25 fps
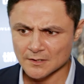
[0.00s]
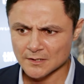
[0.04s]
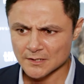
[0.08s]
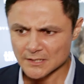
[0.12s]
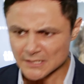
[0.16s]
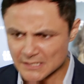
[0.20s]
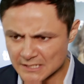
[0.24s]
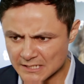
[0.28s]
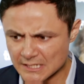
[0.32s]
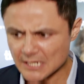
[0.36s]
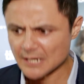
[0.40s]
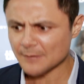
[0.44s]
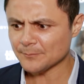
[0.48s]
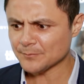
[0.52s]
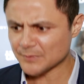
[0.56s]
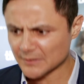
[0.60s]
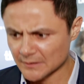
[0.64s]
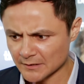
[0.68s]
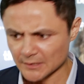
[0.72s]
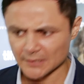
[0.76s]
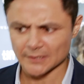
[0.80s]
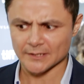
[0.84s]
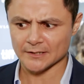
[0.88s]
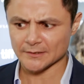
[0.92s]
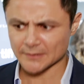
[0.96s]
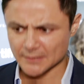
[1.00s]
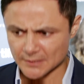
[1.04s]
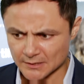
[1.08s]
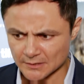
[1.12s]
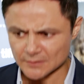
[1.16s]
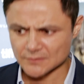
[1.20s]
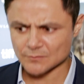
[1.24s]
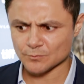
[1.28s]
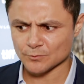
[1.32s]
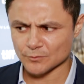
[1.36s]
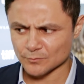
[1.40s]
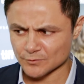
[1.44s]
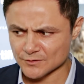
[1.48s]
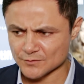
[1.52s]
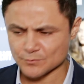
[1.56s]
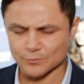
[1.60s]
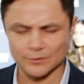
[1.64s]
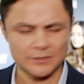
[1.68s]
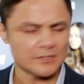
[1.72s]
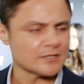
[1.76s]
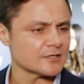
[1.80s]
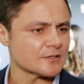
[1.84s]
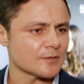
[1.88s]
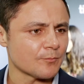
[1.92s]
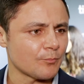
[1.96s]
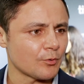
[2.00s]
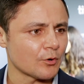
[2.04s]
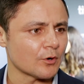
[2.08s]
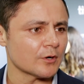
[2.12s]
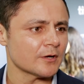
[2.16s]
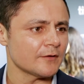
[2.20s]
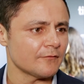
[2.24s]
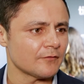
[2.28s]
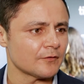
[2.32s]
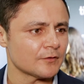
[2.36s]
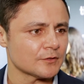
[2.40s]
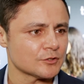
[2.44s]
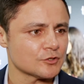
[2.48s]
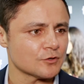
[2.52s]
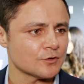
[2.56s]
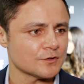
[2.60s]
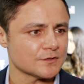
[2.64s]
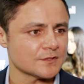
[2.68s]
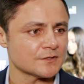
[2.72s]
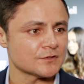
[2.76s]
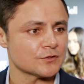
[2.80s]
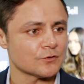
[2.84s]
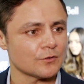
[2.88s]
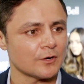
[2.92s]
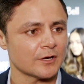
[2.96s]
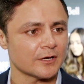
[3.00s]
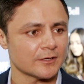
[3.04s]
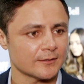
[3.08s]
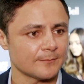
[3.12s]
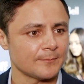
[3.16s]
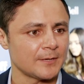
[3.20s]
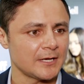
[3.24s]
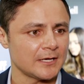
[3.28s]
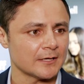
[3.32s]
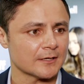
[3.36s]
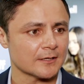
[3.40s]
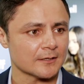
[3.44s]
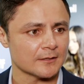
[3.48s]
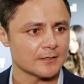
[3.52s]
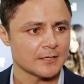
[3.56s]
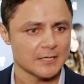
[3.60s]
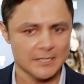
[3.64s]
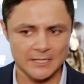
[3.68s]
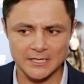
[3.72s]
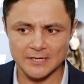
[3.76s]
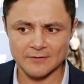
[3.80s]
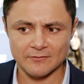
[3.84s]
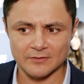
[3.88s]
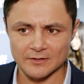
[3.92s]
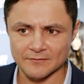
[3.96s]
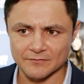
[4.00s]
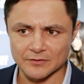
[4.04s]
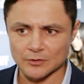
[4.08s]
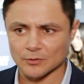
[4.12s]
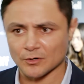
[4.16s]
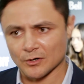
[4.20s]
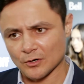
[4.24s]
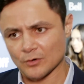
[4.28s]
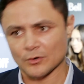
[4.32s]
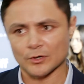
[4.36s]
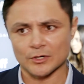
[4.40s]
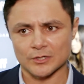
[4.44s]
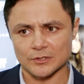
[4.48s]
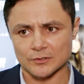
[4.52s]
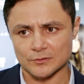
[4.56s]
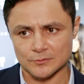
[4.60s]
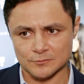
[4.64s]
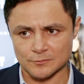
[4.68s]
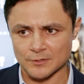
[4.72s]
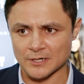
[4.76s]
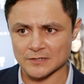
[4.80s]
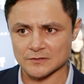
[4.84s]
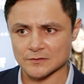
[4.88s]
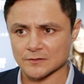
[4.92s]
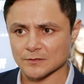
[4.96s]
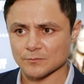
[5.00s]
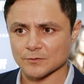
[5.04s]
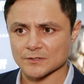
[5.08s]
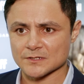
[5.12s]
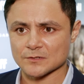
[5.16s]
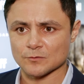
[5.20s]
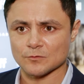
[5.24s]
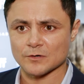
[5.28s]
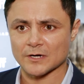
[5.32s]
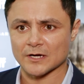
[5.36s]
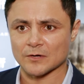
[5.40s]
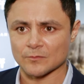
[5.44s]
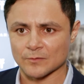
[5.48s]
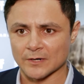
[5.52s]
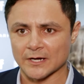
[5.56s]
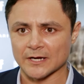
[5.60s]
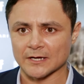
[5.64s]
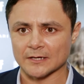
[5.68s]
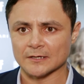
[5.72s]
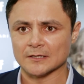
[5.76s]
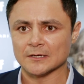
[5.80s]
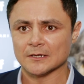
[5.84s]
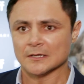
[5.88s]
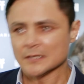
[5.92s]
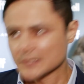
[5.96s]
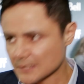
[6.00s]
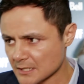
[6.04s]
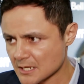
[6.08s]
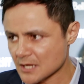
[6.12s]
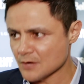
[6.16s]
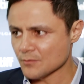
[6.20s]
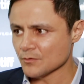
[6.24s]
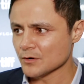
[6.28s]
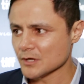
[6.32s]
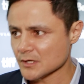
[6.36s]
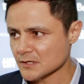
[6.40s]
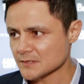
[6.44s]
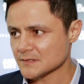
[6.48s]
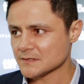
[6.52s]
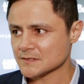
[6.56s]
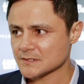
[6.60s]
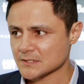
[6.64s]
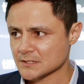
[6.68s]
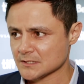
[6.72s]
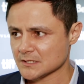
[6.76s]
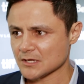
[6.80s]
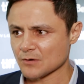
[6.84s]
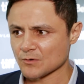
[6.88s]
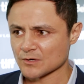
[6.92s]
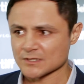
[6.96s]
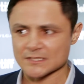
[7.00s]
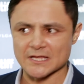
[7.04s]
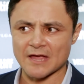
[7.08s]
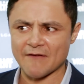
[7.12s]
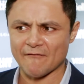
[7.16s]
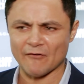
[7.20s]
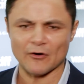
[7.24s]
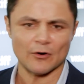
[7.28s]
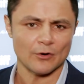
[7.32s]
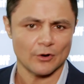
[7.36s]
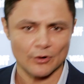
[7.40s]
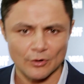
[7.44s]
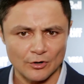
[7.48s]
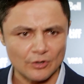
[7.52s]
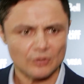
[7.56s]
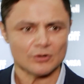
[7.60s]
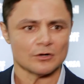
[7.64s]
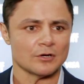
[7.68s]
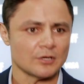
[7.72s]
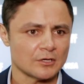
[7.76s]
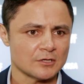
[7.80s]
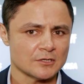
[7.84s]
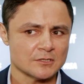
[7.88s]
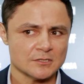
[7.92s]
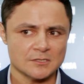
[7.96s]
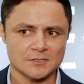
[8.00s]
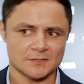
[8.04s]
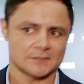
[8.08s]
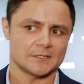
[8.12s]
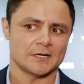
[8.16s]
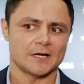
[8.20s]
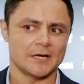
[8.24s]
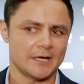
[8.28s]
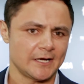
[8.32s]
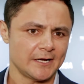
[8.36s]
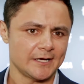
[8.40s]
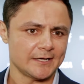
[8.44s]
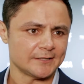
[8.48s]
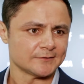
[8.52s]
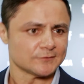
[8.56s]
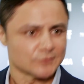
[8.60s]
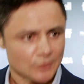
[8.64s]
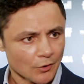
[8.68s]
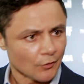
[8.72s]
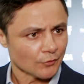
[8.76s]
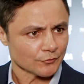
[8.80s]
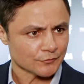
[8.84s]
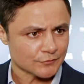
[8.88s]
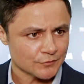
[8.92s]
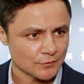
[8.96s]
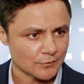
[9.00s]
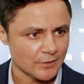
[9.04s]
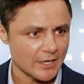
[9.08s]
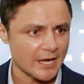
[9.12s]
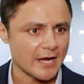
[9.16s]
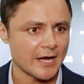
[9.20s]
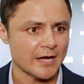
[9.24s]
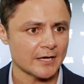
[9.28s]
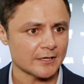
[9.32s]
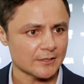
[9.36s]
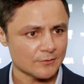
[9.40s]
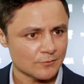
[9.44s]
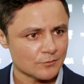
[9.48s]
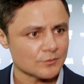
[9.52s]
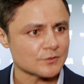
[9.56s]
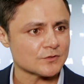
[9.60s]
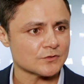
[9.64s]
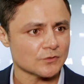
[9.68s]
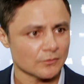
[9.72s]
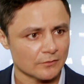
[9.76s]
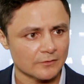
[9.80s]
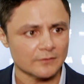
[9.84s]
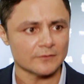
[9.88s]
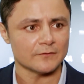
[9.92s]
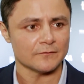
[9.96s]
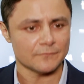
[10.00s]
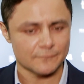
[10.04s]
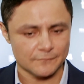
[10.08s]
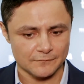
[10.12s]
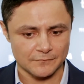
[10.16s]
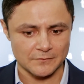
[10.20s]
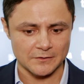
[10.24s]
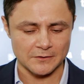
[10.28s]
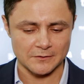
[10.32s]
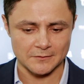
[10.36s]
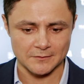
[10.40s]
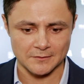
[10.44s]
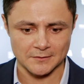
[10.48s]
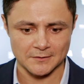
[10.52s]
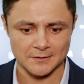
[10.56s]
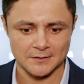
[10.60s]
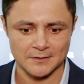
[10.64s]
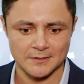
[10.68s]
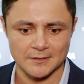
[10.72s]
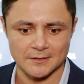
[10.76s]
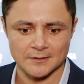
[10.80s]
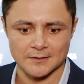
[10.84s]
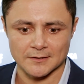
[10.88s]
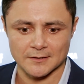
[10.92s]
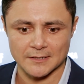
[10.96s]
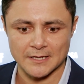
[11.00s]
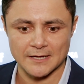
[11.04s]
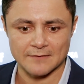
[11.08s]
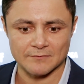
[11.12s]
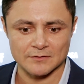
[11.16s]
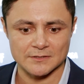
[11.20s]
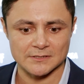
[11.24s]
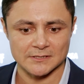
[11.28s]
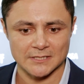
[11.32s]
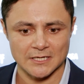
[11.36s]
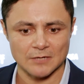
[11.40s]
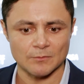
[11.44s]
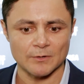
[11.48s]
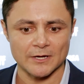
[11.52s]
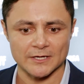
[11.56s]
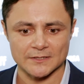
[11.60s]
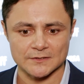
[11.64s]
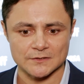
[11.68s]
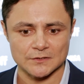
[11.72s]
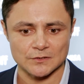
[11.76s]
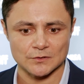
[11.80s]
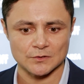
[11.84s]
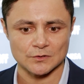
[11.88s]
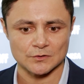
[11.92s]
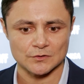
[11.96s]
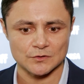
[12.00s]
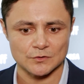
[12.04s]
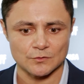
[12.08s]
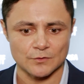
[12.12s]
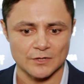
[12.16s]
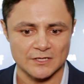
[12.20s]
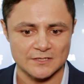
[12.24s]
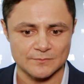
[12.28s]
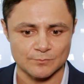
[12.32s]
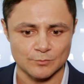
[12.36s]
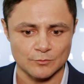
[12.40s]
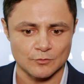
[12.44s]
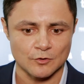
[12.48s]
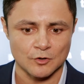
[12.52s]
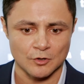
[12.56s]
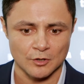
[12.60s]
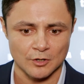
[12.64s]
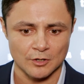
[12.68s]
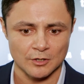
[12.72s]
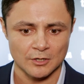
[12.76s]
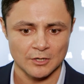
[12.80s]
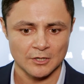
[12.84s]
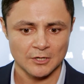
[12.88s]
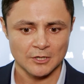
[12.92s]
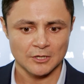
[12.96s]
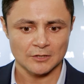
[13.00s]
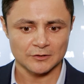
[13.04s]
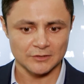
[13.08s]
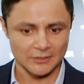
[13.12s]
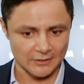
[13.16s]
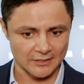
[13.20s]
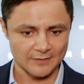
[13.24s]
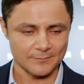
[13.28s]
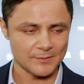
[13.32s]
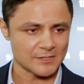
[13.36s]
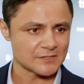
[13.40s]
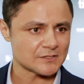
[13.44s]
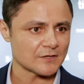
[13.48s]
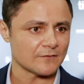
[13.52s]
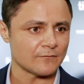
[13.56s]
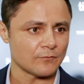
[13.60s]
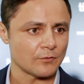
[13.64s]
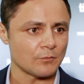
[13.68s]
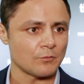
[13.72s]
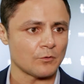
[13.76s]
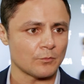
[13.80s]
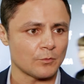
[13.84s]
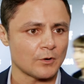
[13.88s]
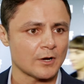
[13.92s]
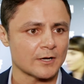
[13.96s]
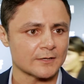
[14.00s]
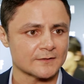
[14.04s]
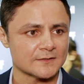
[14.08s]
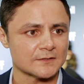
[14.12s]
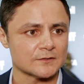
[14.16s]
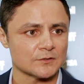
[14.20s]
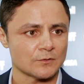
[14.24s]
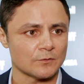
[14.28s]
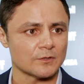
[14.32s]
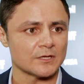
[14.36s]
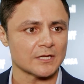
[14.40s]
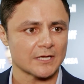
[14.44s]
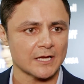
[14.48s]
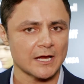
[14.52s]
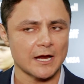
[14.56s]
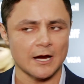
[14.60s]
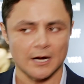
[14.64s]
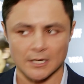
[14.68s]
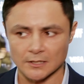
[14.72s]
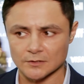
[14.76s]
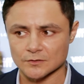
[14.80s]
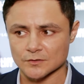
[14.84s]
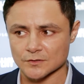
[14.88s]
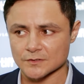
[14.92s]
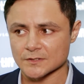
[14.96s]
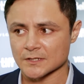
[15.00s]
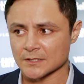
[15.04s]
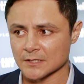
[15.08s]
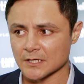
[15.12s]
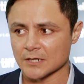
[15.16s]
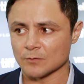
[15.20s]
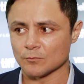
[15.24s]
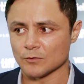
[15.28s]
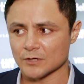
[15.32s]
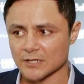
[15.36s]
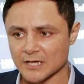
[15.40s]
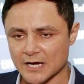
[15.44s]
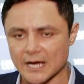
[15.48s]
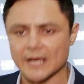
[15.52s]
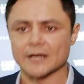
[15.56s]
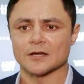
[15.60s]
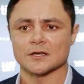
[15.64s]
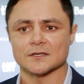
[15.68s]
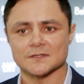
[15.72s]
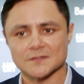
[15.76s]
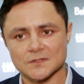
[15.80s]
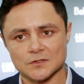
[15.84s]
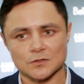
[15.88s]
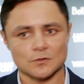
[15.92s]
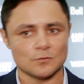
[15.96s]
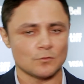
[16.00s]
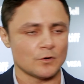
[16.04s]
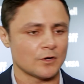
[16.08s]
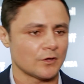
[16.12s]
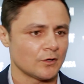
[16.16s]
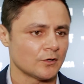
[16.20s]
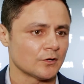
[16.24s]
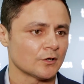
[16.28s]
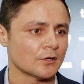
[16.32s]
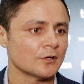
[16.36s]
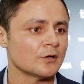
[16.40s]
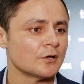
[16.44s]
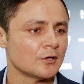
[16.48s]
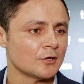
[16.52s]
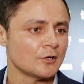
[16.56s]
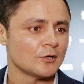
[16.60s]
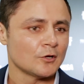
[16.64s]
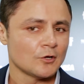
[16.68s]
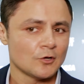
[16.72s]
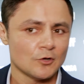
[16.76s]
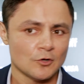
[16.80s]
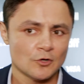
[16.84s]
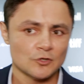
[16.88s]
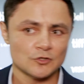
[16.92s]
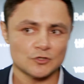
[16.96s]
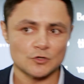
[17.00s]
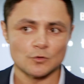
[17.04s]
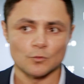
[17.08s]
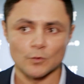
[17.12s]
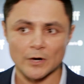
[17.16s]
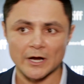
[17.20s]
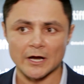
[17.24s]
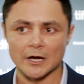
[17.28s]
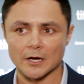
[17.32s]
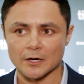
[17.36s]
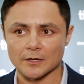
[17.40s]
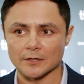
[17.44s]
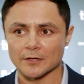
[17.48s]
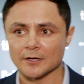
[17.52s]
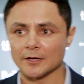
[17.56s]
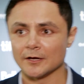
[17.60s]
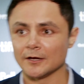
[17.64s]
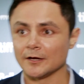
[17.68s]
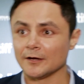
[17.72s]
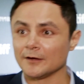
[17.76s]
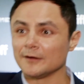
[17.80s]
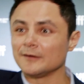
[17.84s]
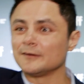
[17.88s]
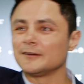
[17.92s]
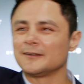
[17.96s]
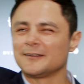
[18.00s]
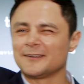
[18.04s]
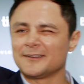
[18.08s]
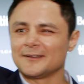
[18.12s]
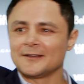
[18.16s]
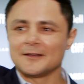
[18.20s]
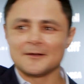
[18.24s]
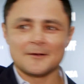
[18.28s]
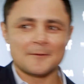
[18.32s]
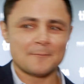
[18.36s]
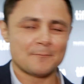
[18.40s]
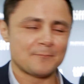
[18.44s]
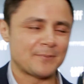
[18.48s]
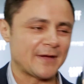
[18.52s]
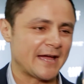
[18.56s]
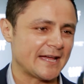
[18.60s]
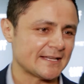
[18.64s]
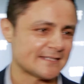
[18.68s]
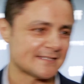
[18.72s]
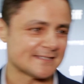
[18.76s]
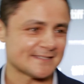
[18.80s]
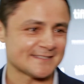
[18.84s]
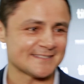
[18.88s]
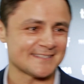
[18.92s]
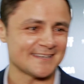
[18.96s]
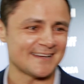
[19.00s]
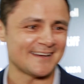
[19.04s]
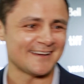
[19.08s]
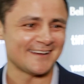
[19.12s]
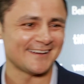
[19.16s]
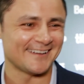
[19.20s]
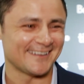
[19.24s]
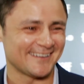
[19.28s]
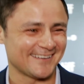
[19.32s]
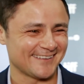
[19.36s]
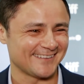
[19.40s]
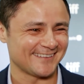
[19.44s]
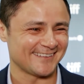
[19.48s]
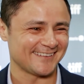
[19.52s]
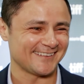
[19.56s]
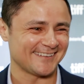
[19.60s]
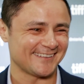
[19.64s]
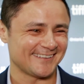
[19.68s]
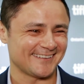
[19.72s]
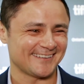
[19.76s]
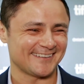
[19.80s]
he kept the he was really supportive of the choices you wanted to make, even if they were going in a direction that wasn't quite right. It was there was never uh, don't do that. It was sort of uh, he gave us leeway to to explore the limits of what we wanted to do with the characters, and then would guide us to whether to where the best uh,